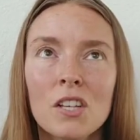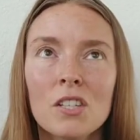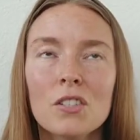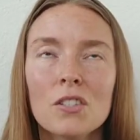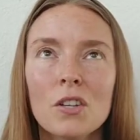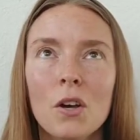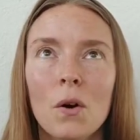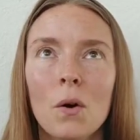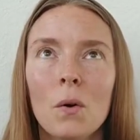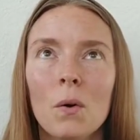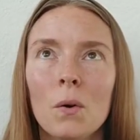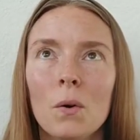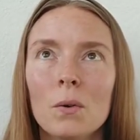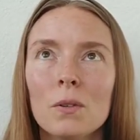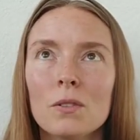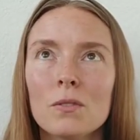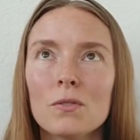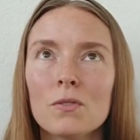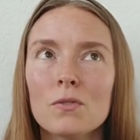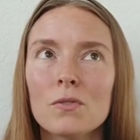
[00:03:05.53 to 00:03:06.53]

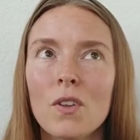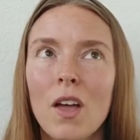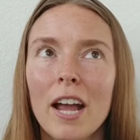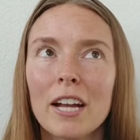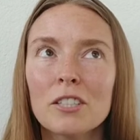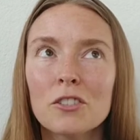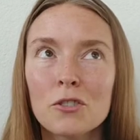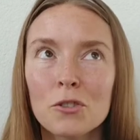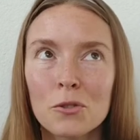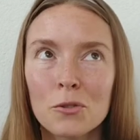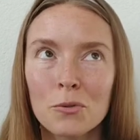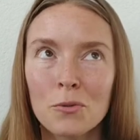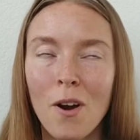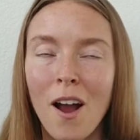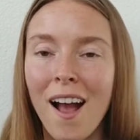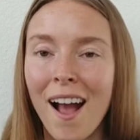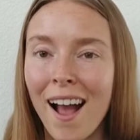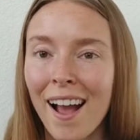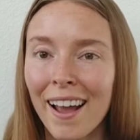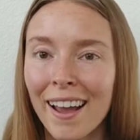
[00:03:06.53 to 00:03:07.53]
So I
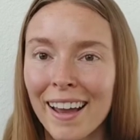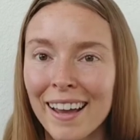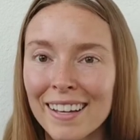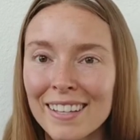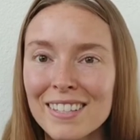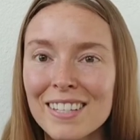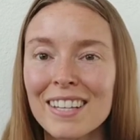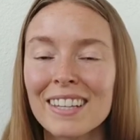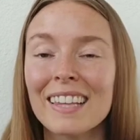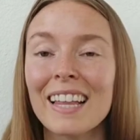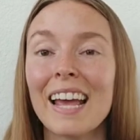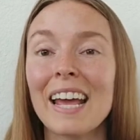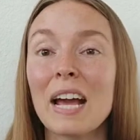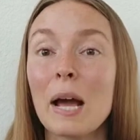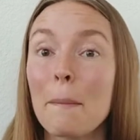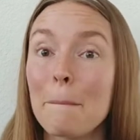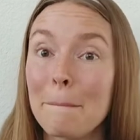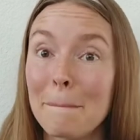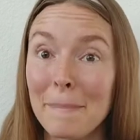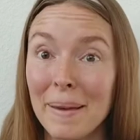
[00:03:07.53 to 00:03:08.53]
try to
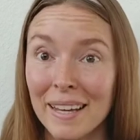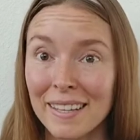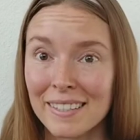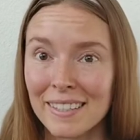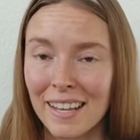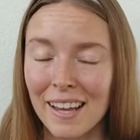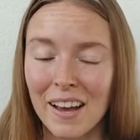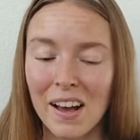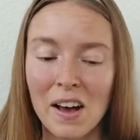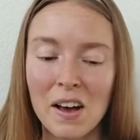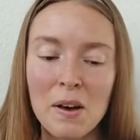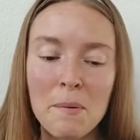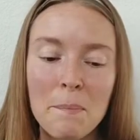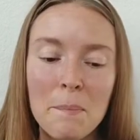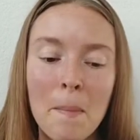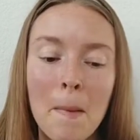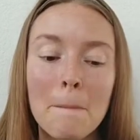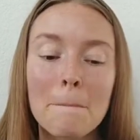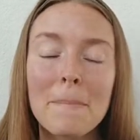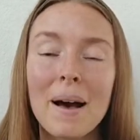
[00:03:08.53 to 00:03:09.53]
like mix it
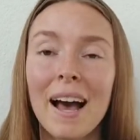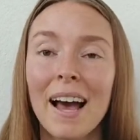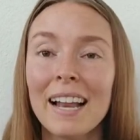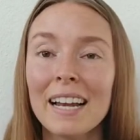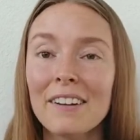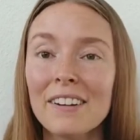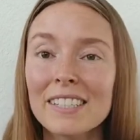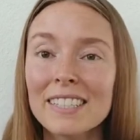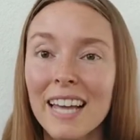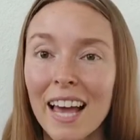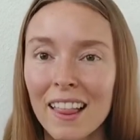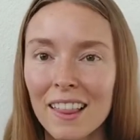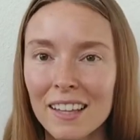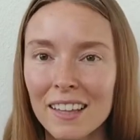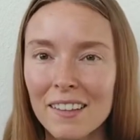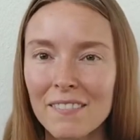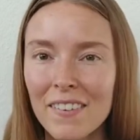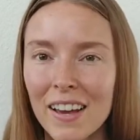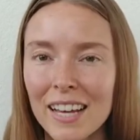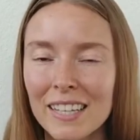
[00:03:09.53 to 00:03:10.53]
up. But anyways, Kelly
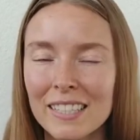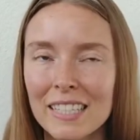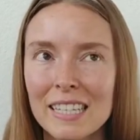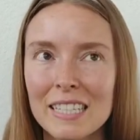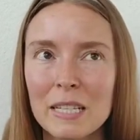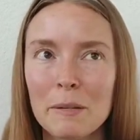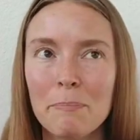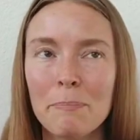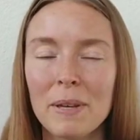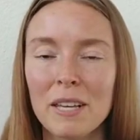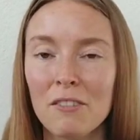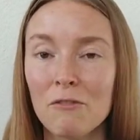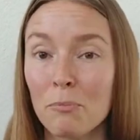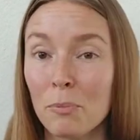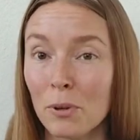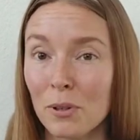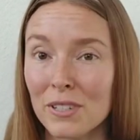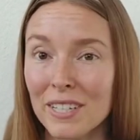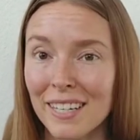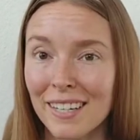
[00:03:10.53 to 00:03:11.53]
LeVeque is a beef
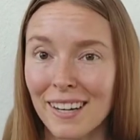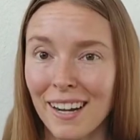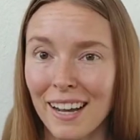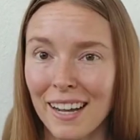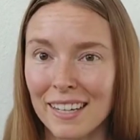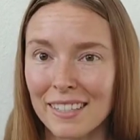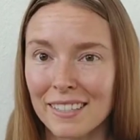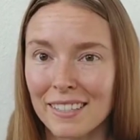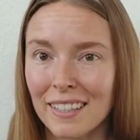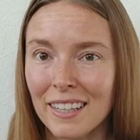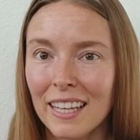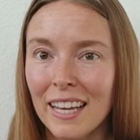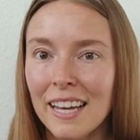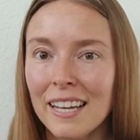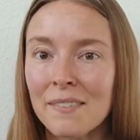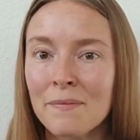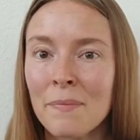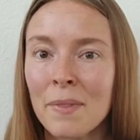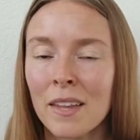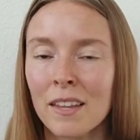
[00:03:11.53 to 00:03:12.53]
protein
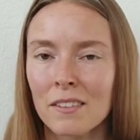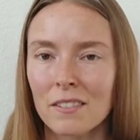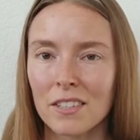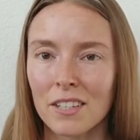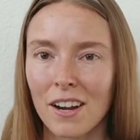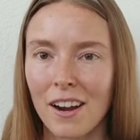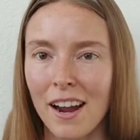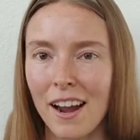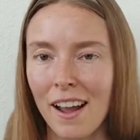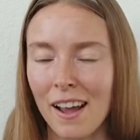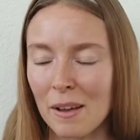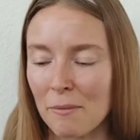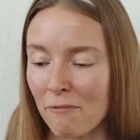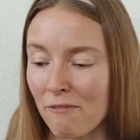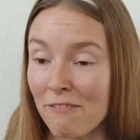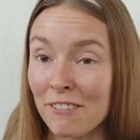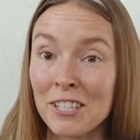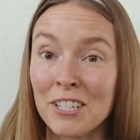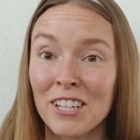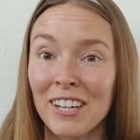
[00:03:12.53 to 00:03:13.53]
isolate sorry, I'm
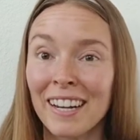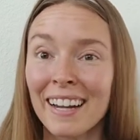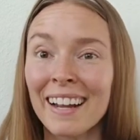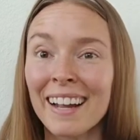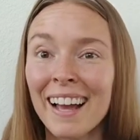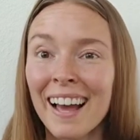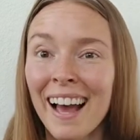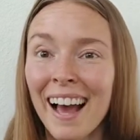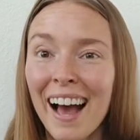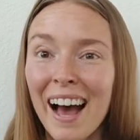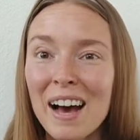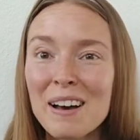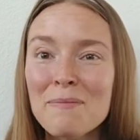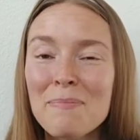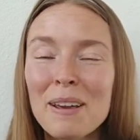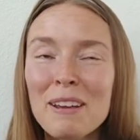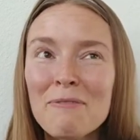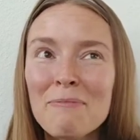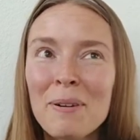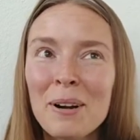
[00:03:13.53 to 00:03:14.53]
fidgeting, a
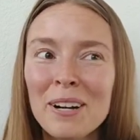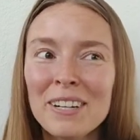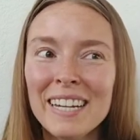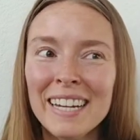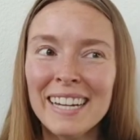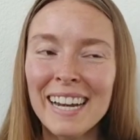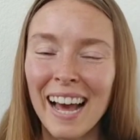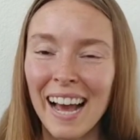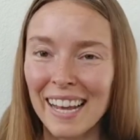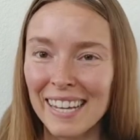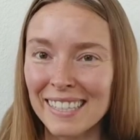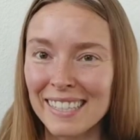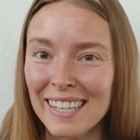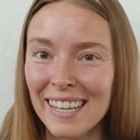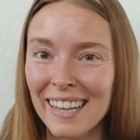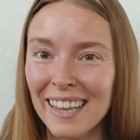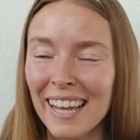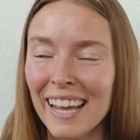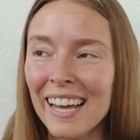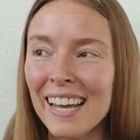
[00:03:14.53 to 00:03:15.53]
beef protein
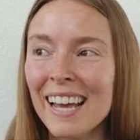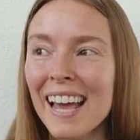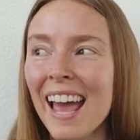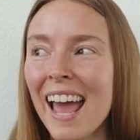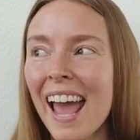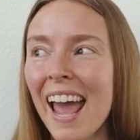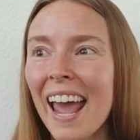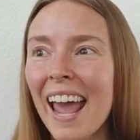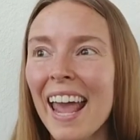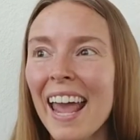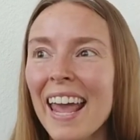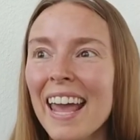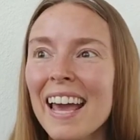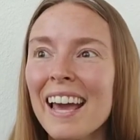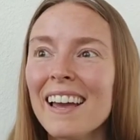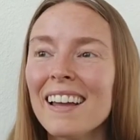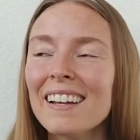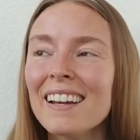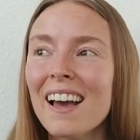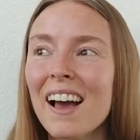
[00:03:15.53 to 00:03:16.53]
isolate.
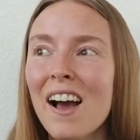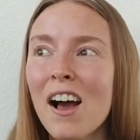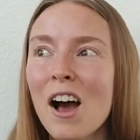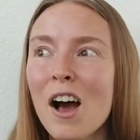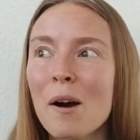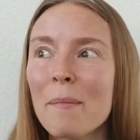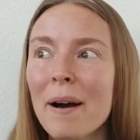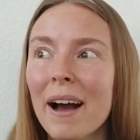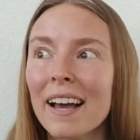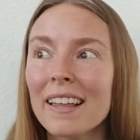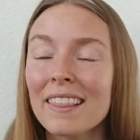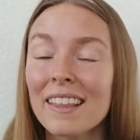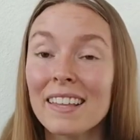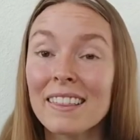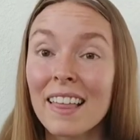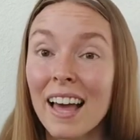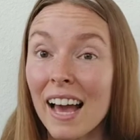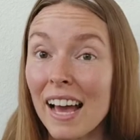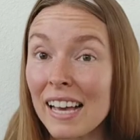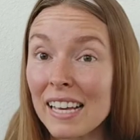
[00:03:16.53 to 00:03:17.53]
And um, I
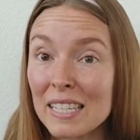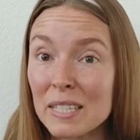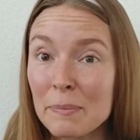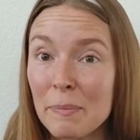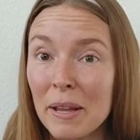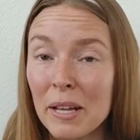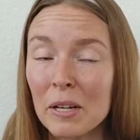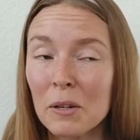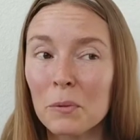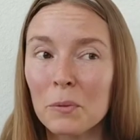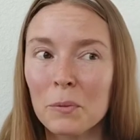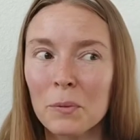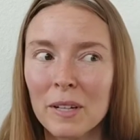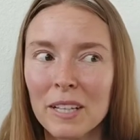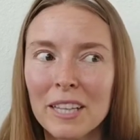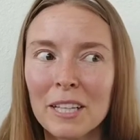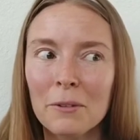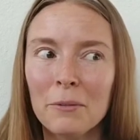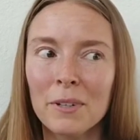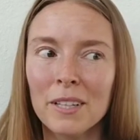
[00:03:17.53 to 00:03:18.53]
think that has been
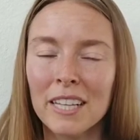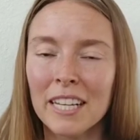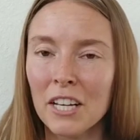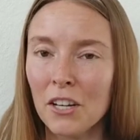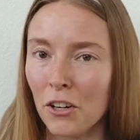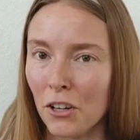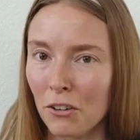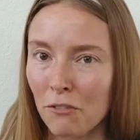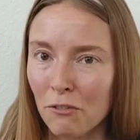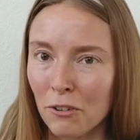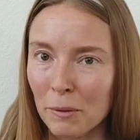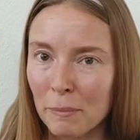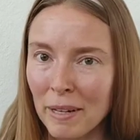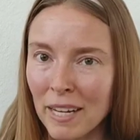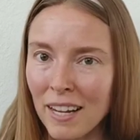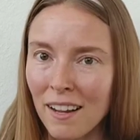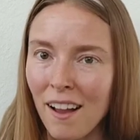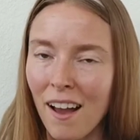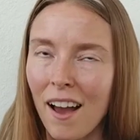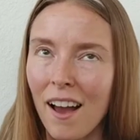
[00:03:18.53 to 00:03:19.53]
really, really good for
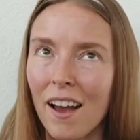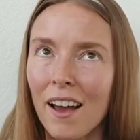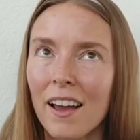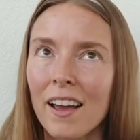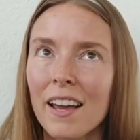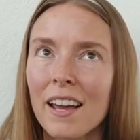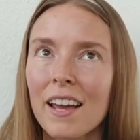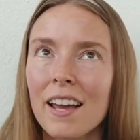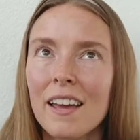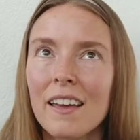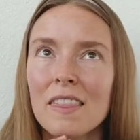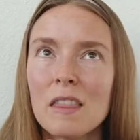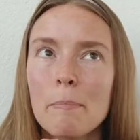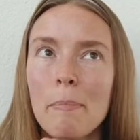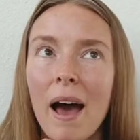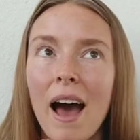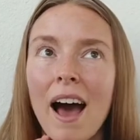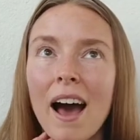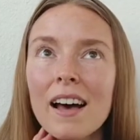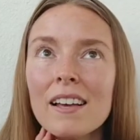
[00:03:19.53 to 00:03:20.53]
me. I, in the
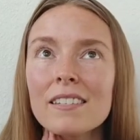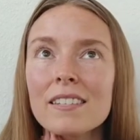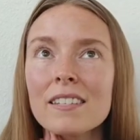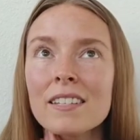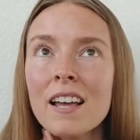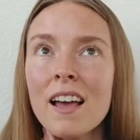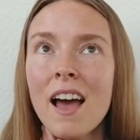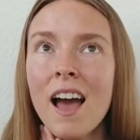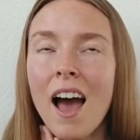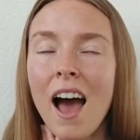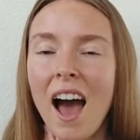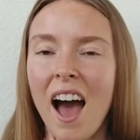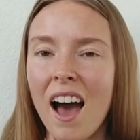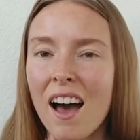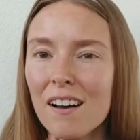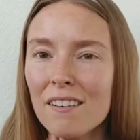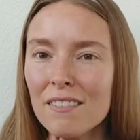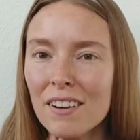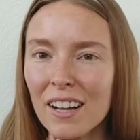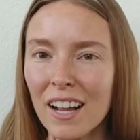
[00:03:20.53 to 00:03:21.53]
past,
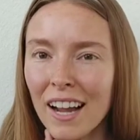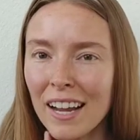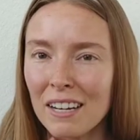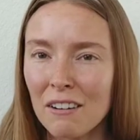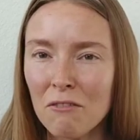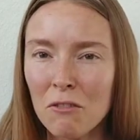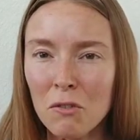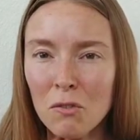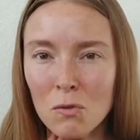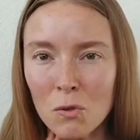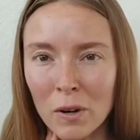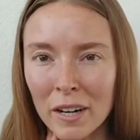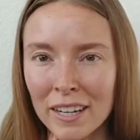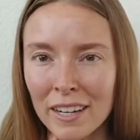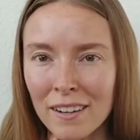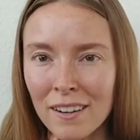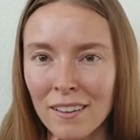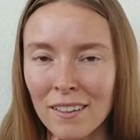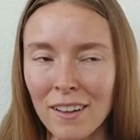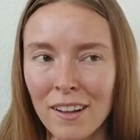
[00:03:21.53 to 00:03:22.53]
have kind of
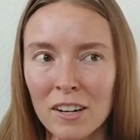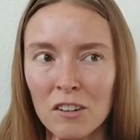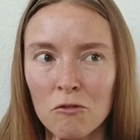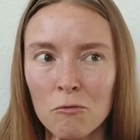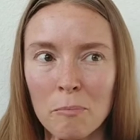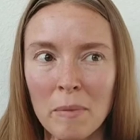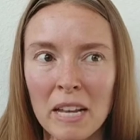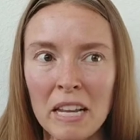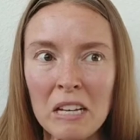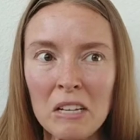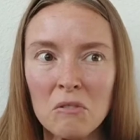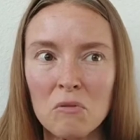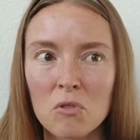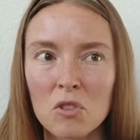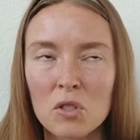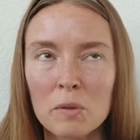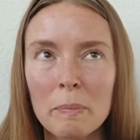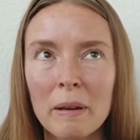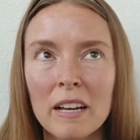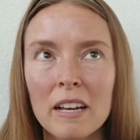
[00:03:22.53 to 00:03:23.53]
avoided a lot of meat
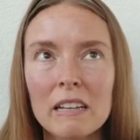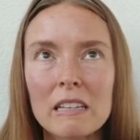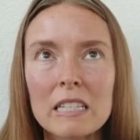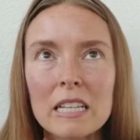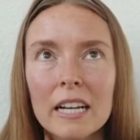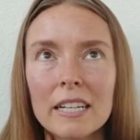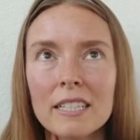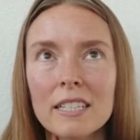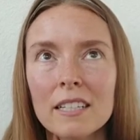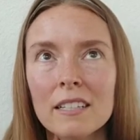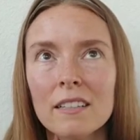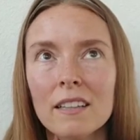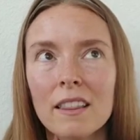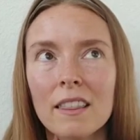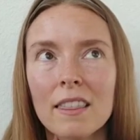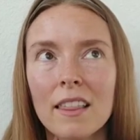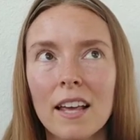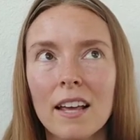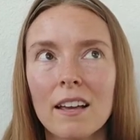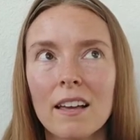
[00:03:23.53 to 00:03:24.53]
just because I didn't
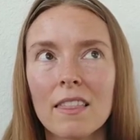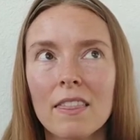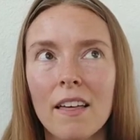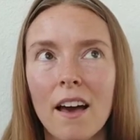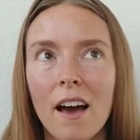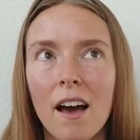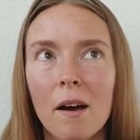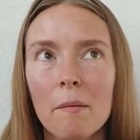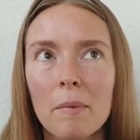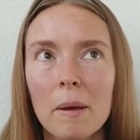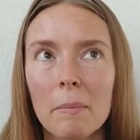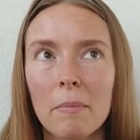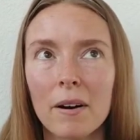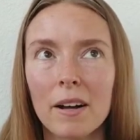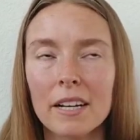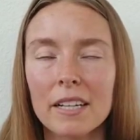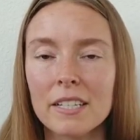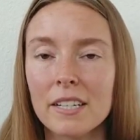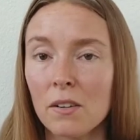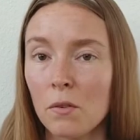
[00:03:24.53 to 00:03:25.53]
think that my
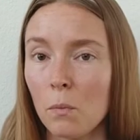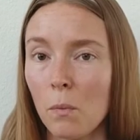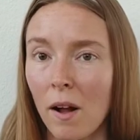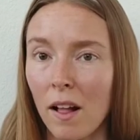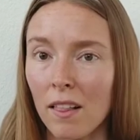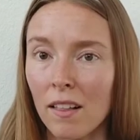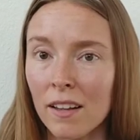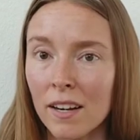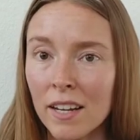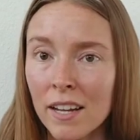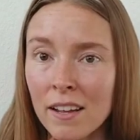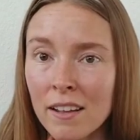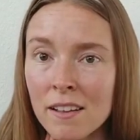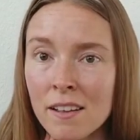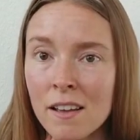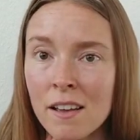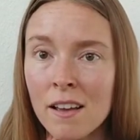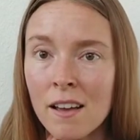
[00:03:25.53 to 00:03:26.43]
body did well on it.